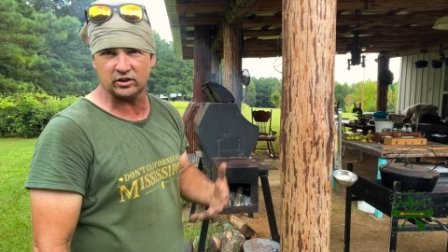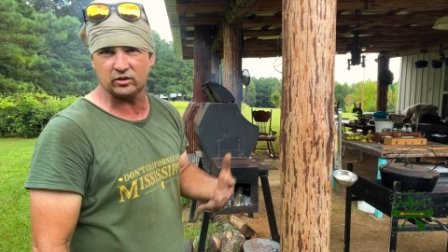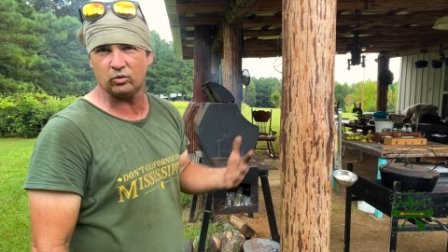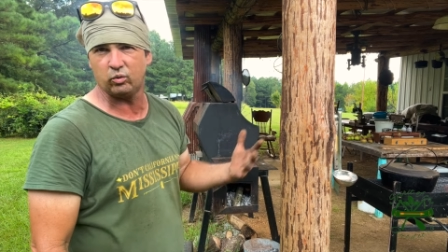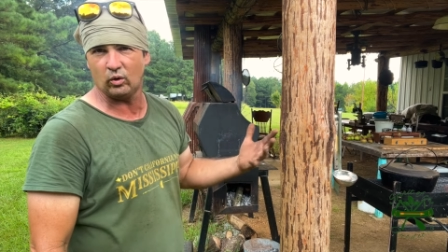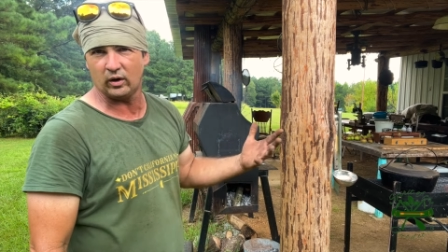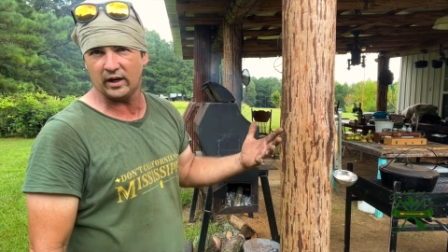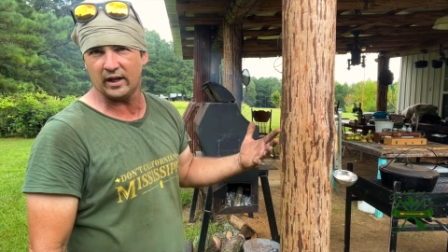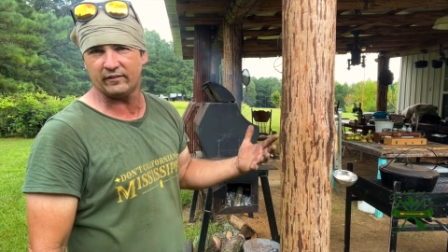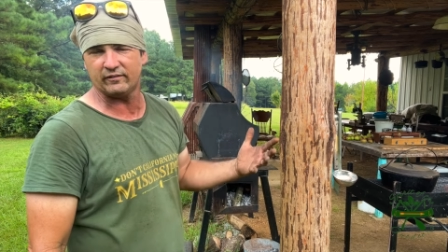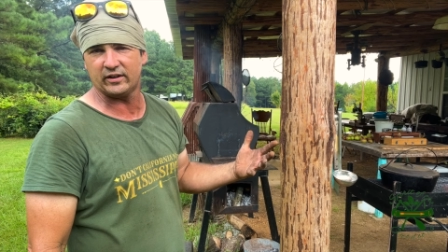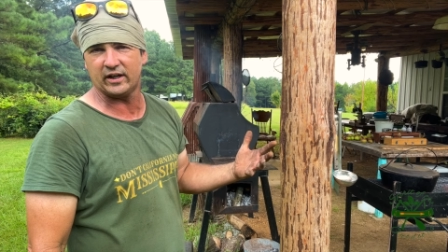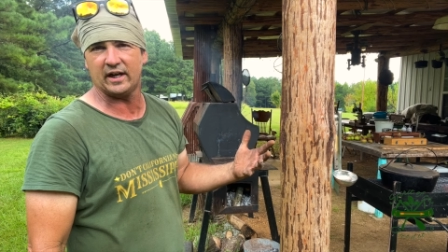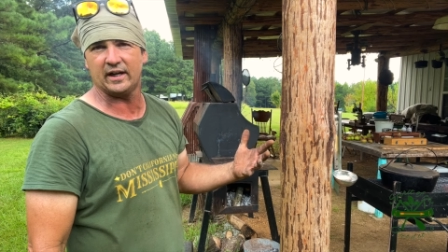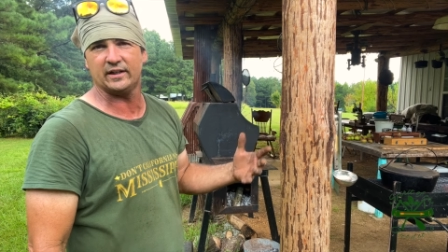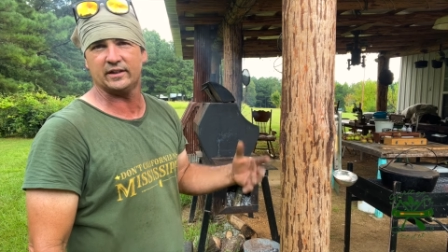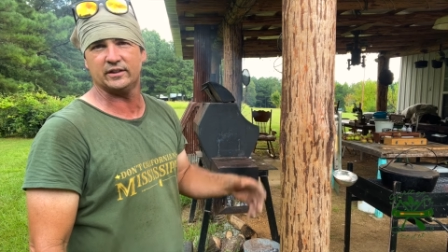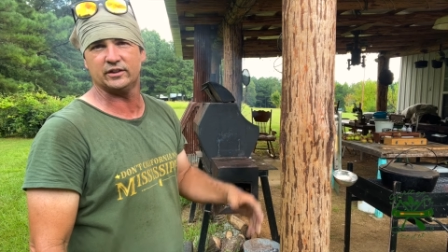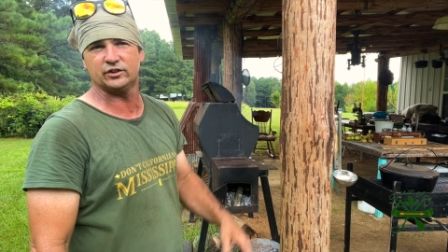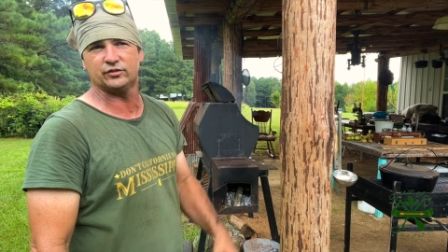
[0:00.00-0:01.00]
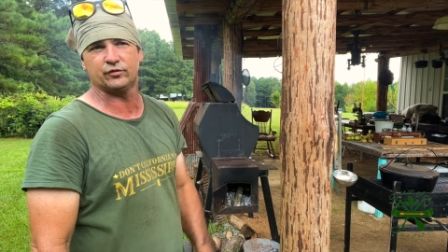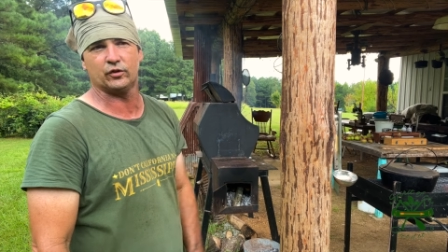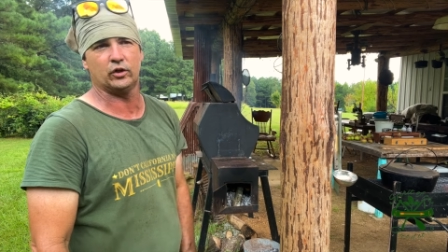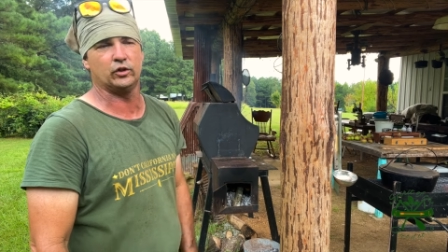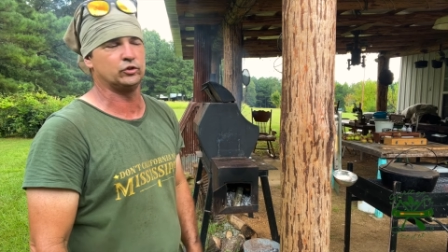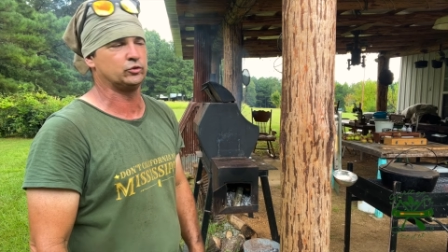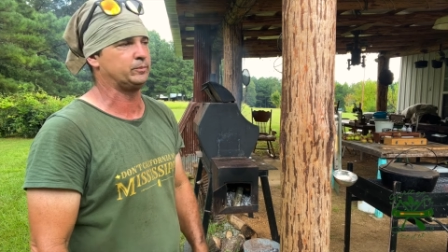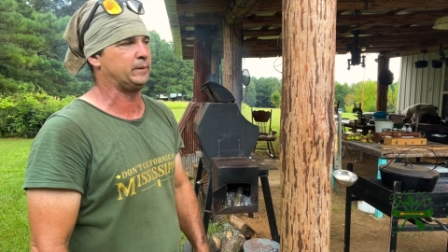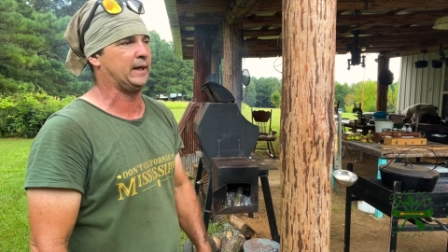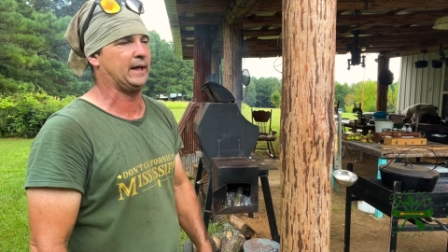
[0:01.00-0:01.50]
of what I've got in this
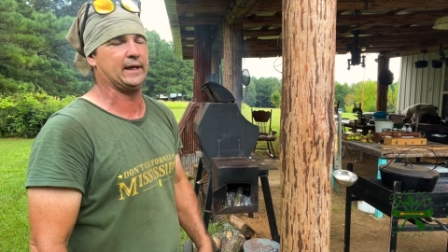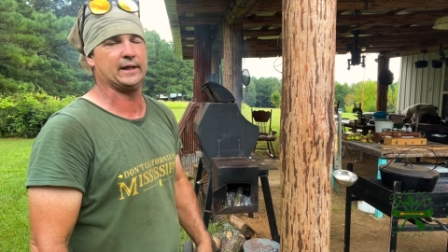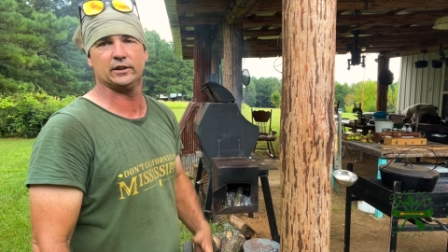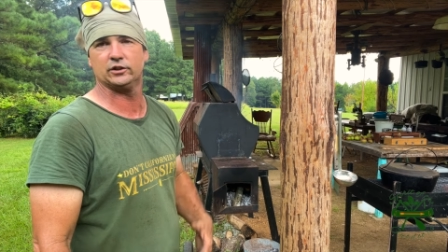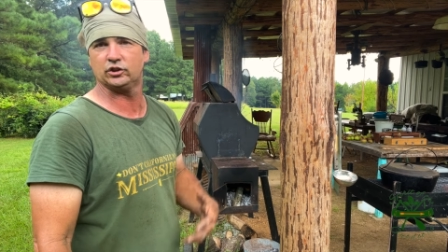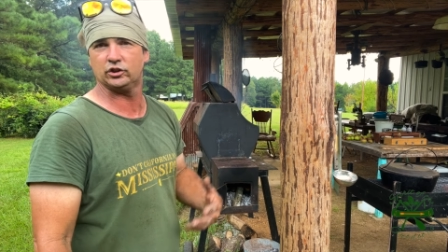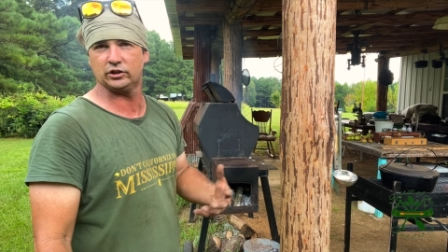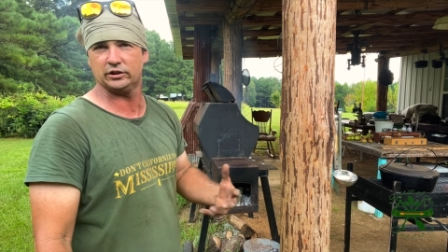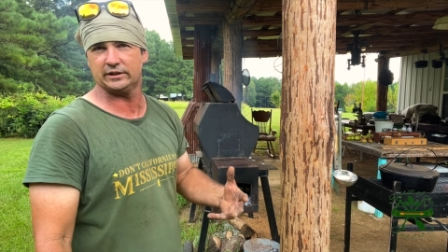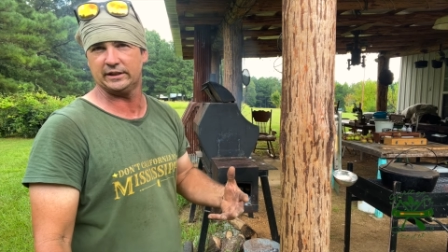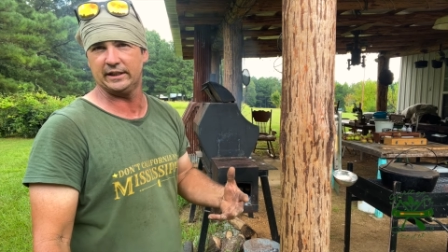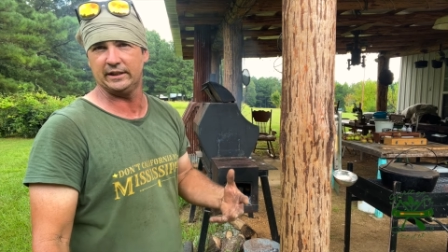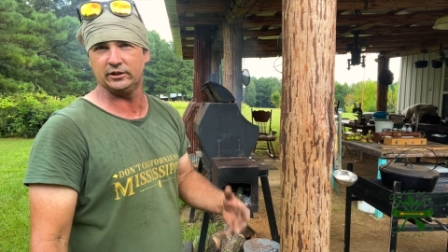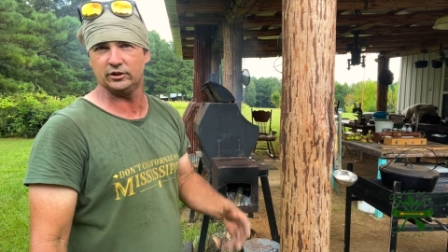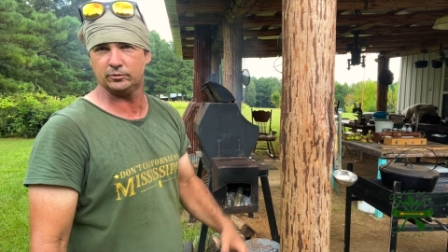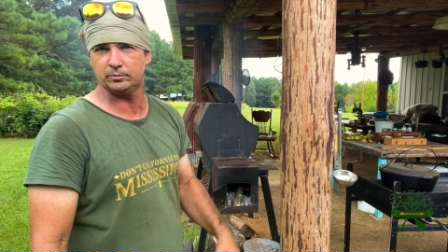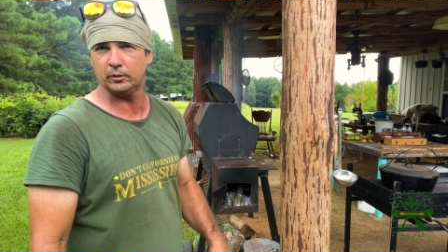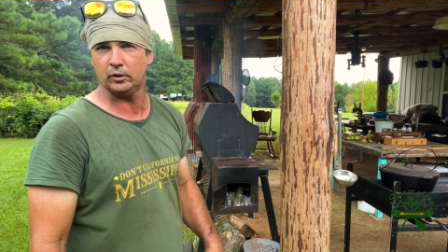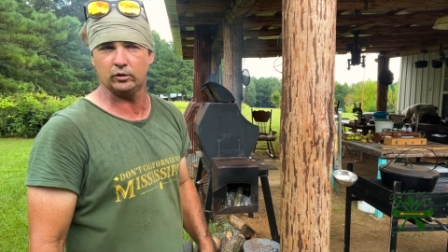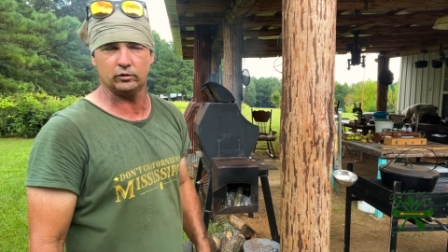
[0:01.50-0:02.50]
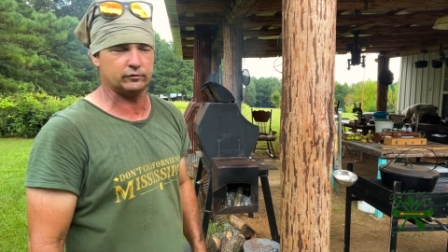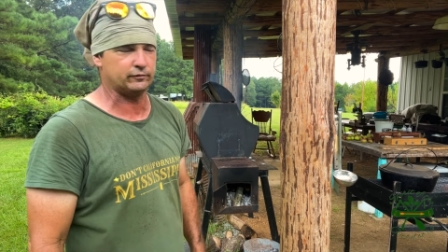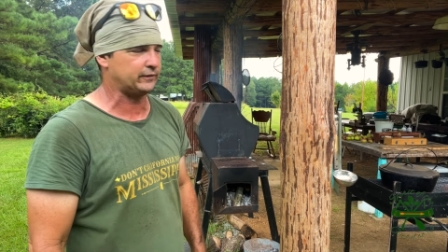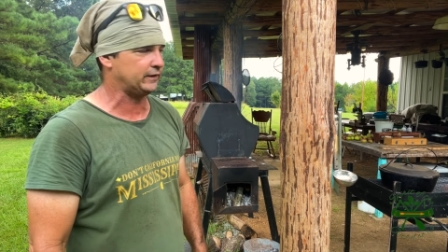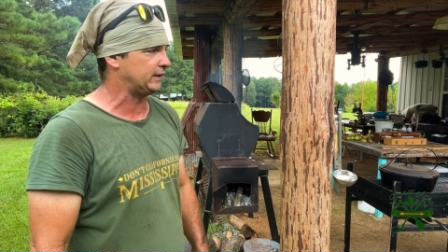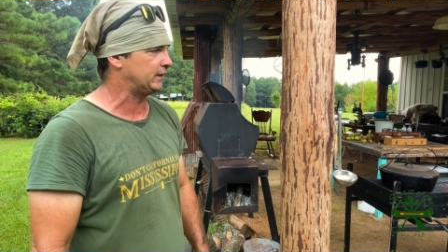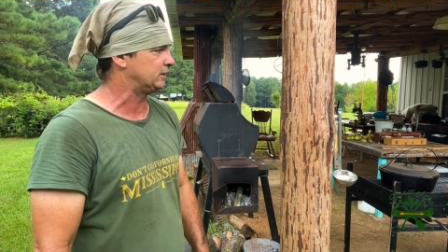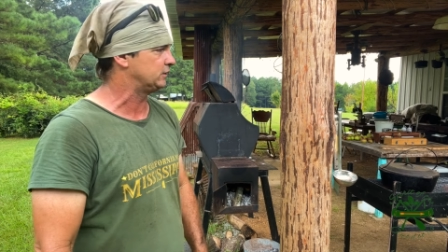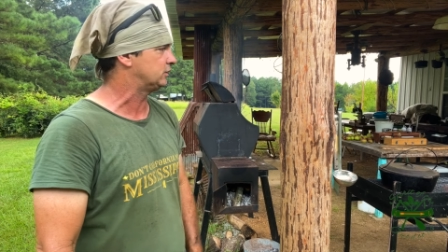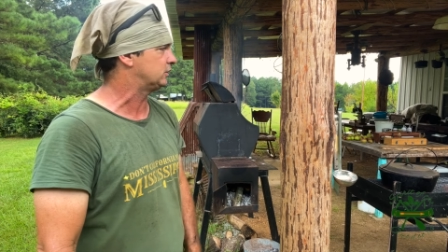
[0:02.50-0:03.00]
froze bag and just eat smoked
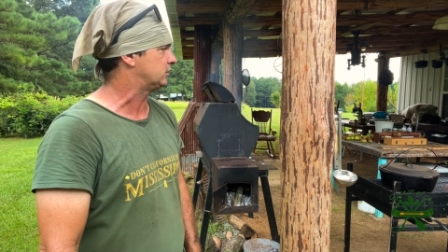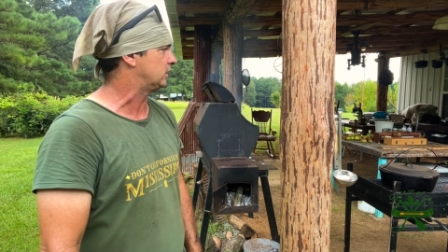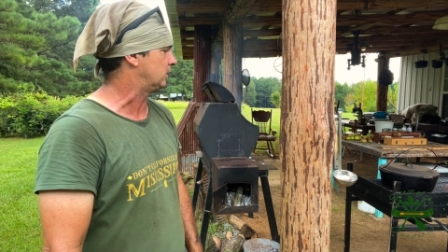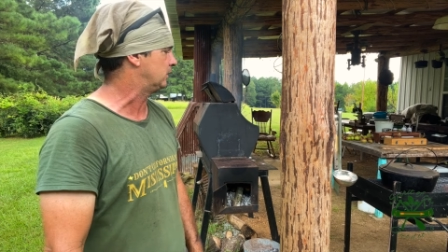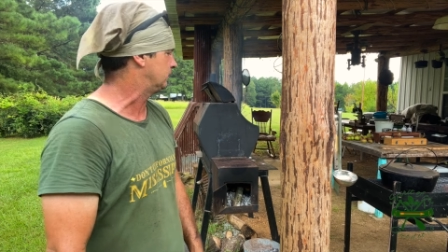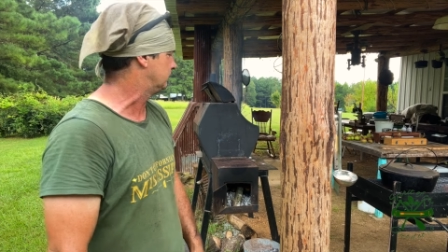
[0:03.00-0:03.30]
fish. So